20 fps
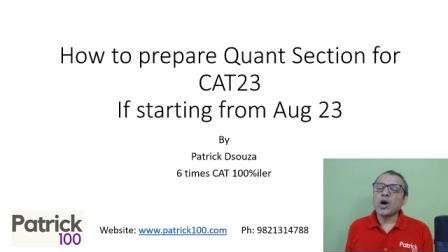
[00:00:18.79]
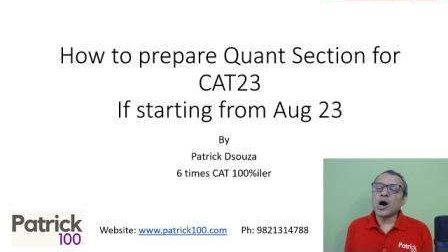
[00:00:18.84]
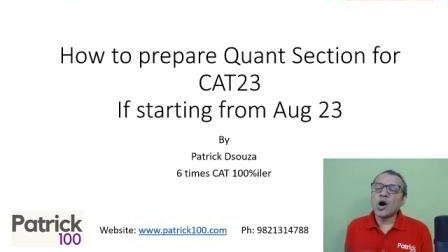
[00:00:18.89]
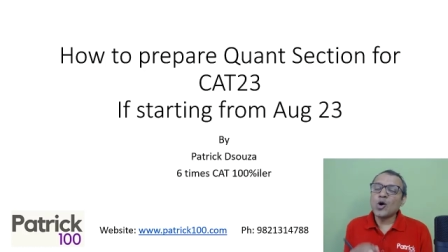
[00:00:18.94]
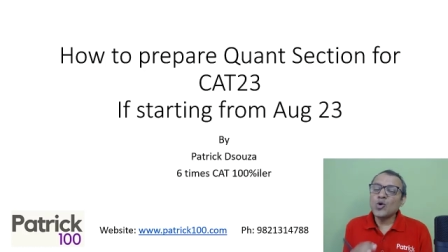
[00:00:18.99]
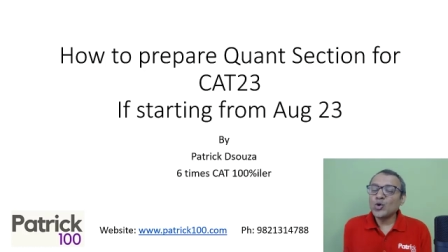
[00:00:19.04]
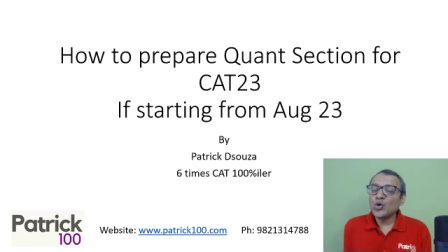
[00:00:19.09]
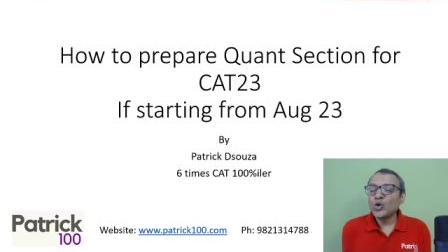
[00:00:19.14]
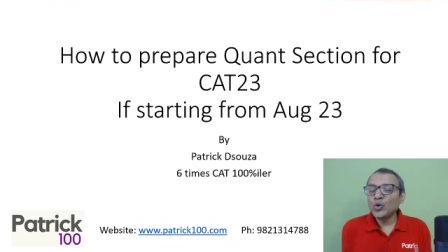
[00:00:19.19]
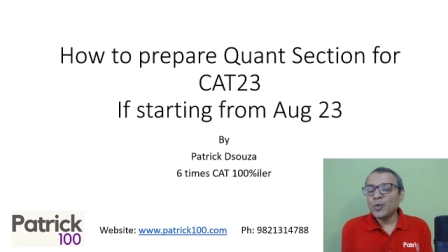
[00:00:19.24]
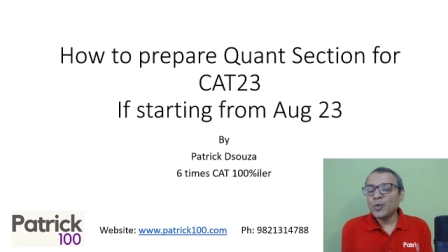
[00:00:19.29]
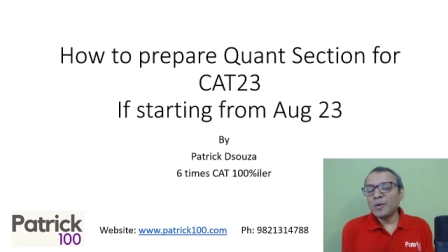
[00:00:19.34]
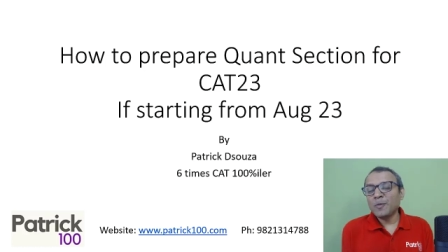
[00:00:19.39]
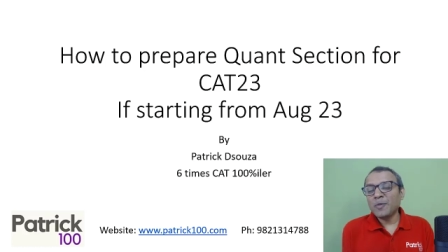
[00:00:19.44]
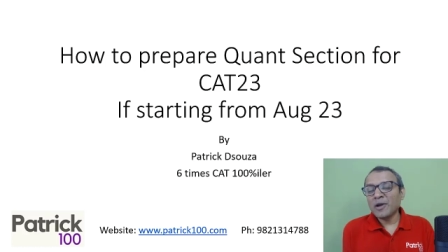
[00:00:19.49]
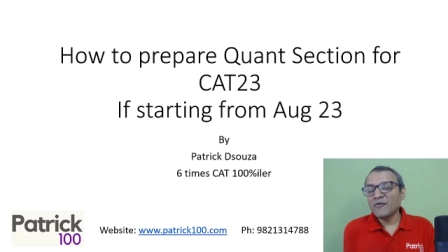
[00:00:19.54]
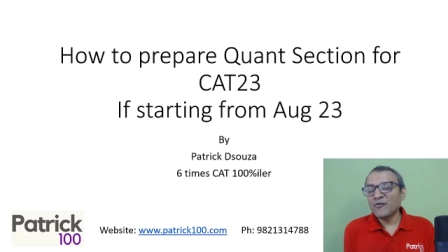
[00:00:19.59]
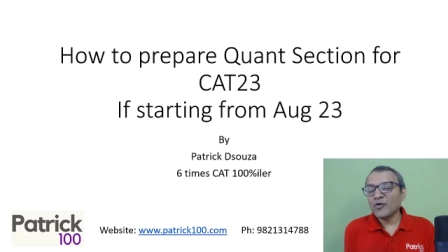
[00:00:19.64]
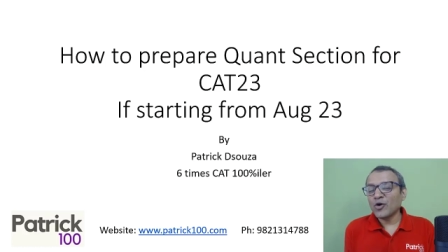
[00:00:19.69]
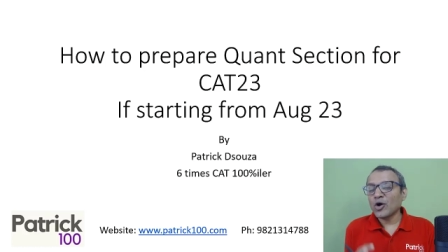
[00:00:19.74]
how to
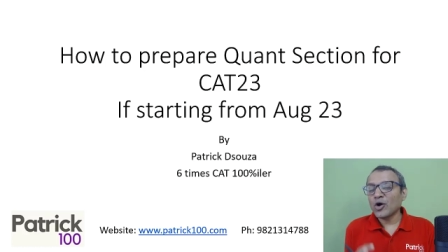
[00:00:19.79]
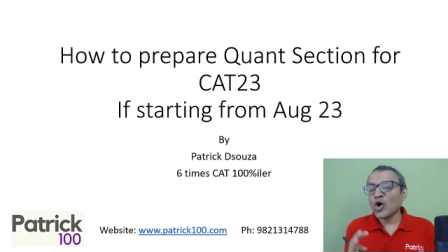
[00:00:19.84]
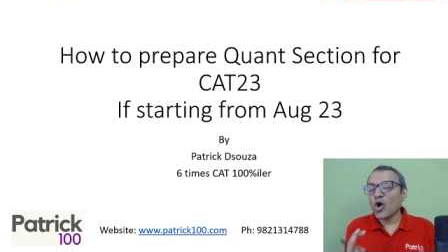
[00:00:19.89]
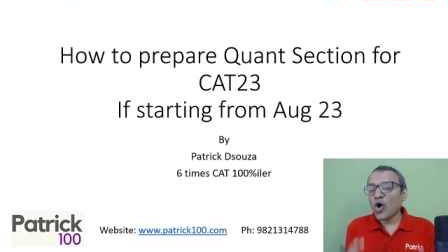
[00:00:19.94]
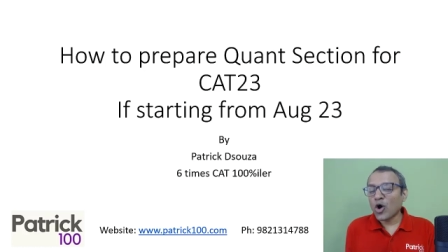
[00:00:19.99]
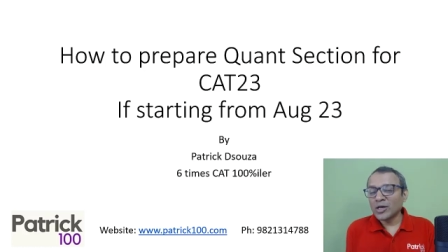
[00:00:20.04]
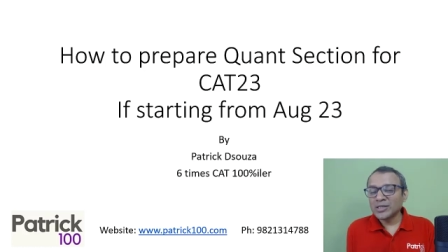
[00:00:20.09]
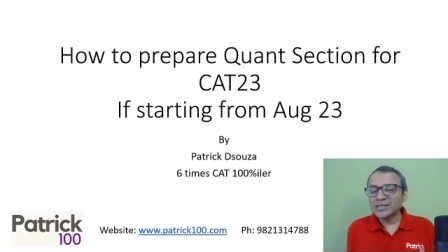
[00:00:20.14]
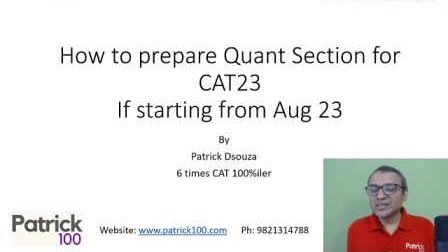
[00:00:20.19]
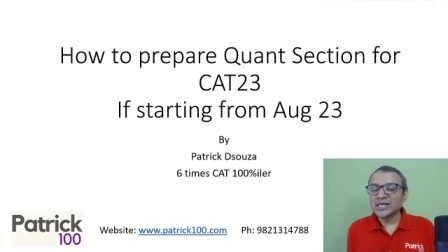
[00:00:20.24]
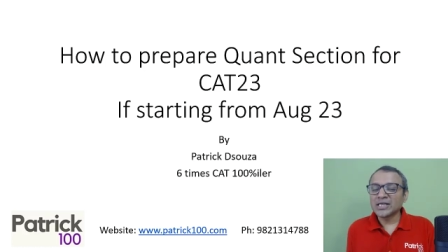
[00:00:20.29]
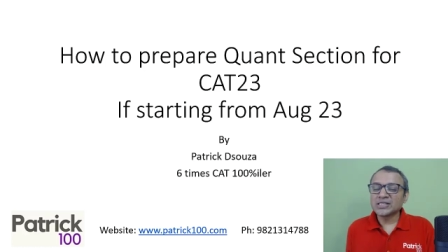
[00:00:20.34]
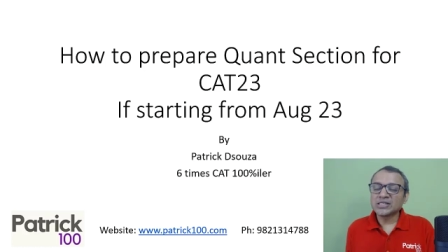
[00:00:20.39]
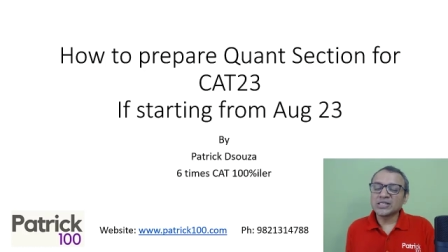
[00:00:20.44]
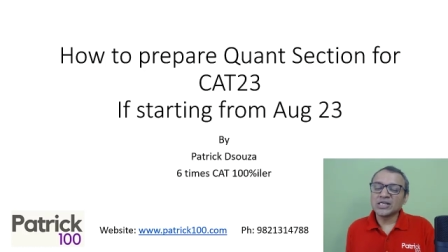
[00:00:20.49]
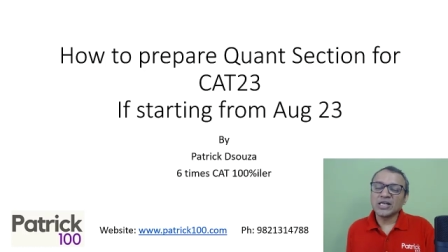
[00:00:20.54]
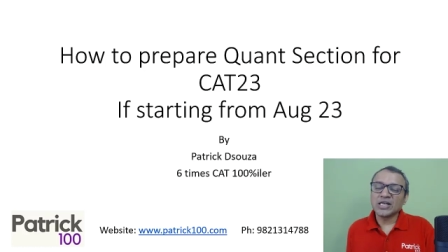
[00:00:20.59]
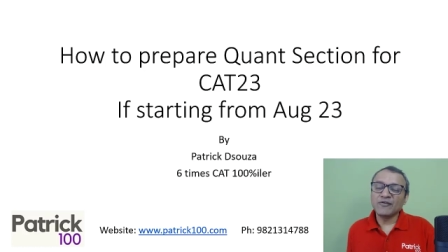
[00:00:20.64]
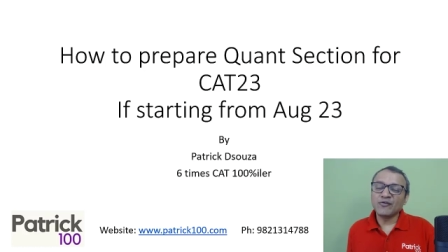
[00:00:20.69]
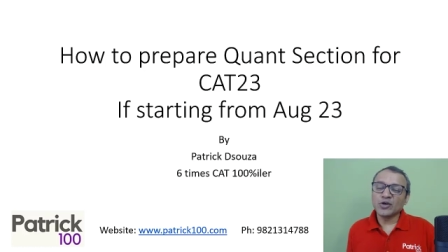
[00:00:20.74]
prepare for quant
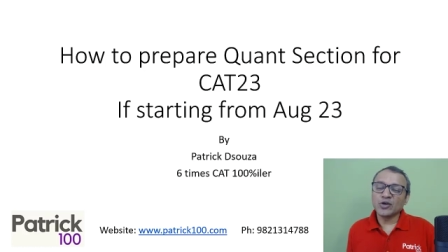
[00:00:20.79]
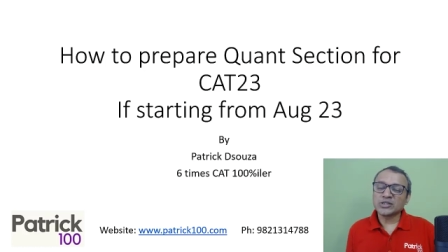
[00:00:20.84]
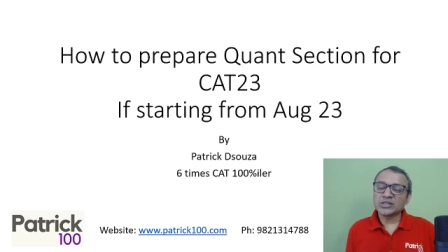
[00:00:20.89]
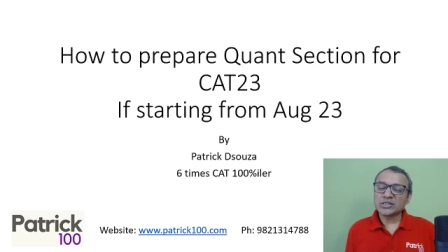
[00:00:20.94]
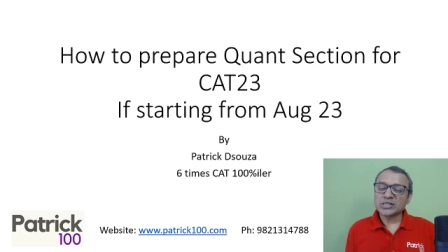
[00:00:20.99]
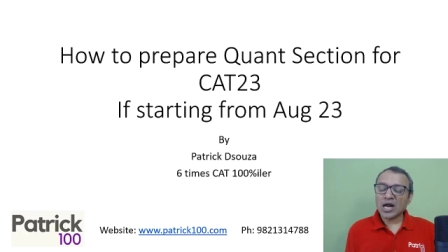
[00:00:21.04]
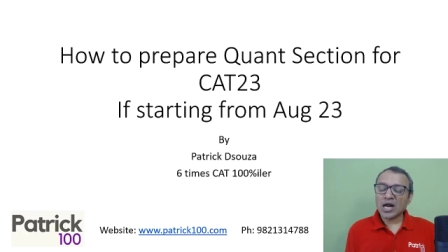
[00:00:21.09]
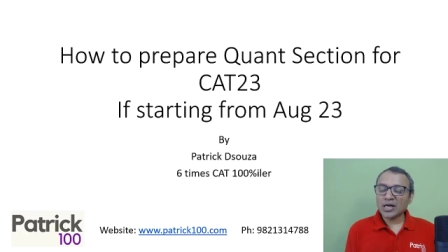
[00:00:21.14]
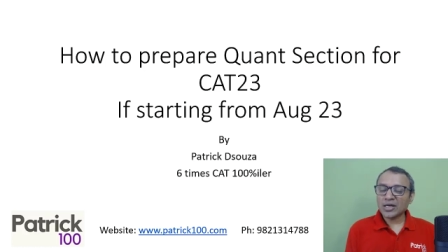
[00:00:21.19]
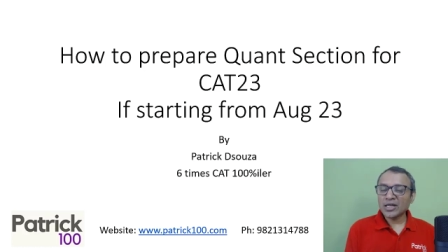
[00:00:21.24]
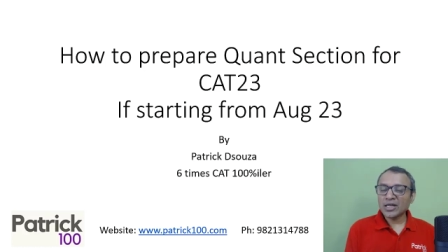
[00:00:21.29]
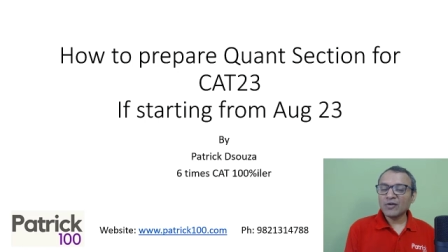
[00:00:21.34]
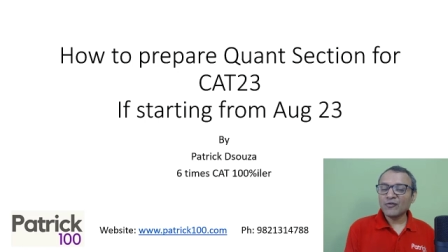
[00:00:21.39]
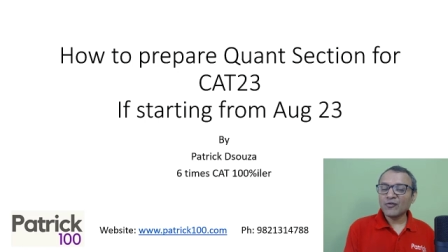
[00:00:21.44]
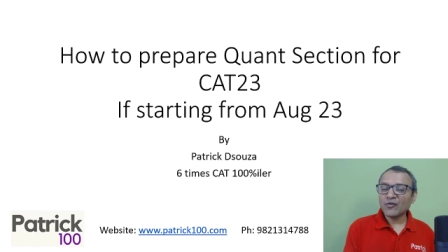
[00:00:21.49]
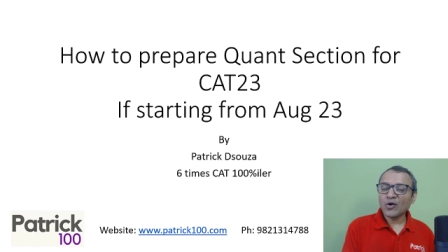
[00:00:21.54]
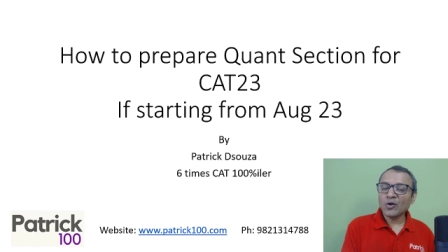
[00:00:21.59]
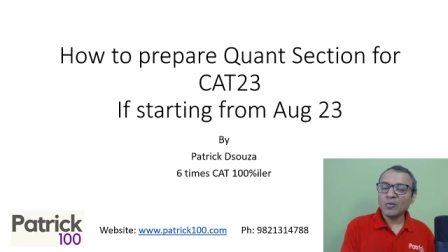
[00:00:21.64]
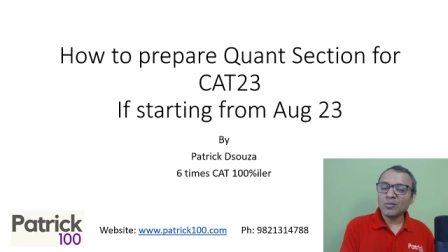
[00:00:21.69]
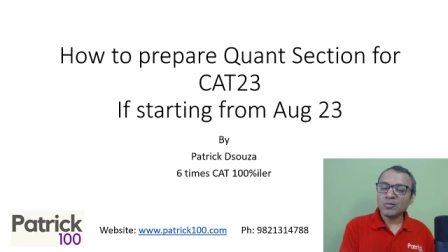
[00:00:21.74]
section if you're starting
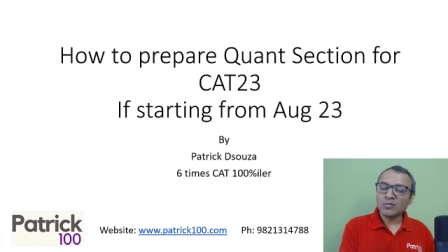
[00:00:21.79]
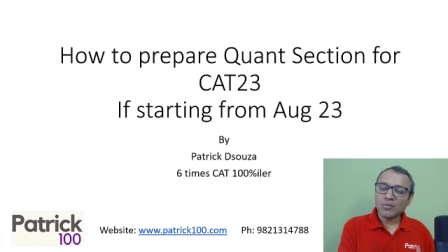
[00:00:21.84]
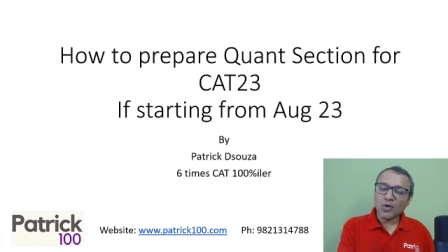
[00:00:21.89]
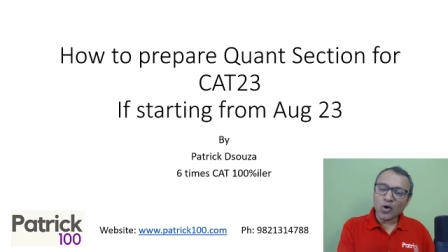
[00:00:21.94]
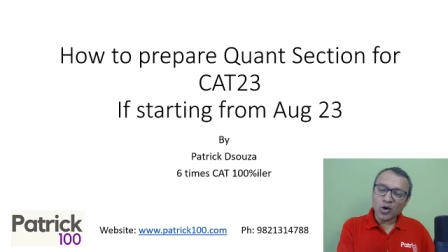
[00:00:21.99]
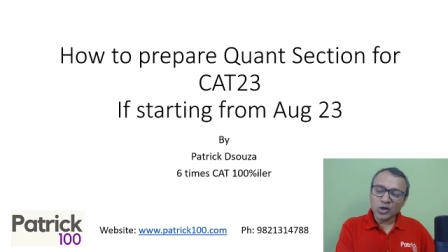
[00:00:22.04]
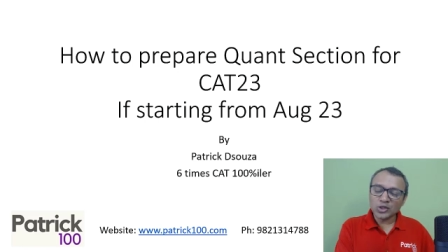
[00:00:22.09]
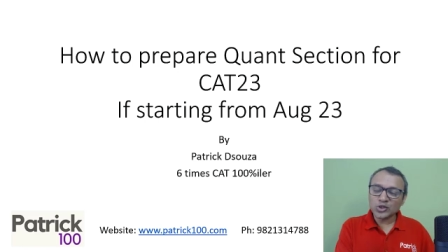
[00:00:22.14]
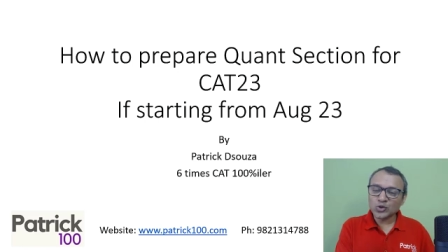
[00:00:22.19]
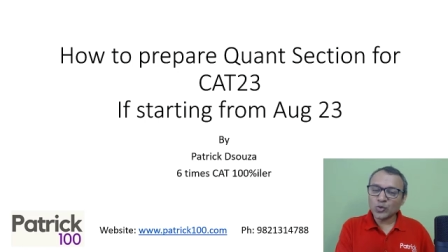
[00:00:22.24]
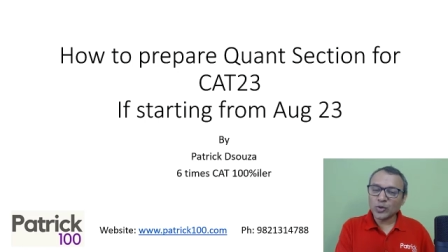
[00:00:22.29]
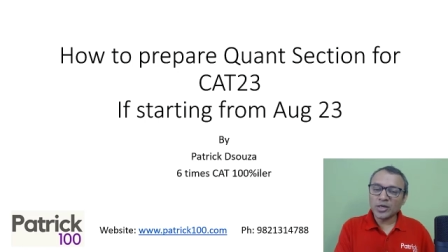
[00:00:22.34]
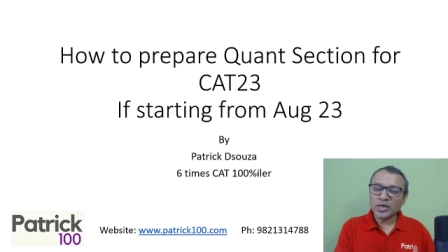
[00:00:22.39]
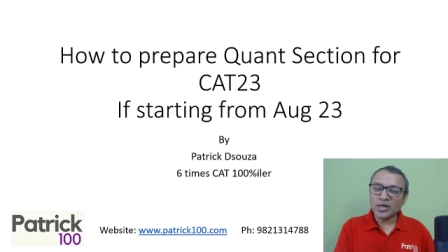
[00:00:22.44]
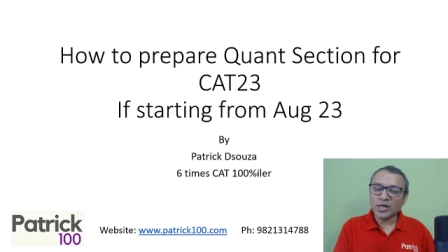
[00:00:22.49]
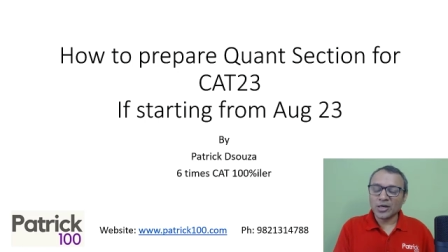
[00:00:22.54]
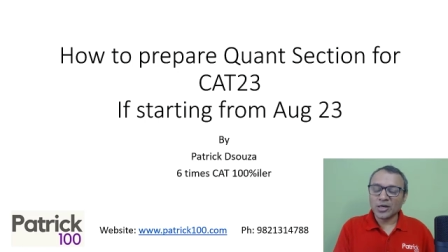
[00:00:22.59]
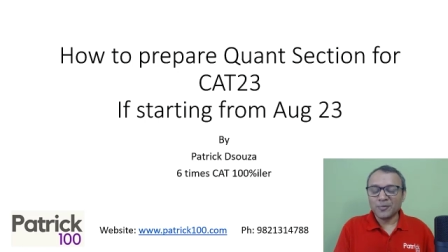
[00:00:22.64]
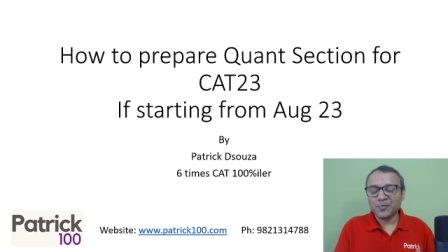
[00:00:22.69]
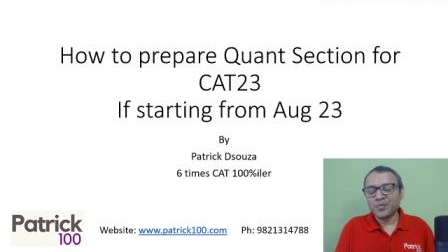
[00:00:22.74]
from August
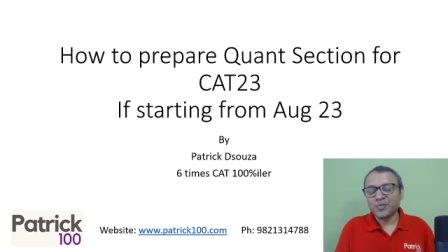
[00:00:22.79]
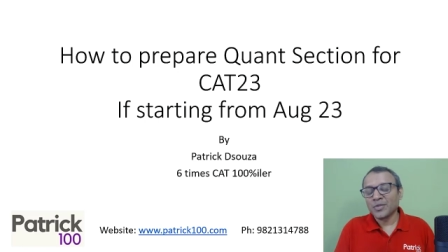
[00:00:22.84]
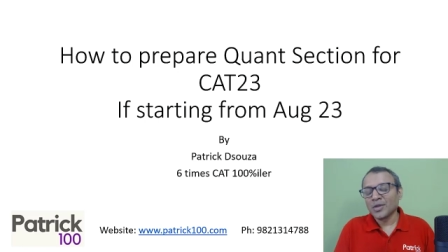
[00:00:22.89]
twenty-three.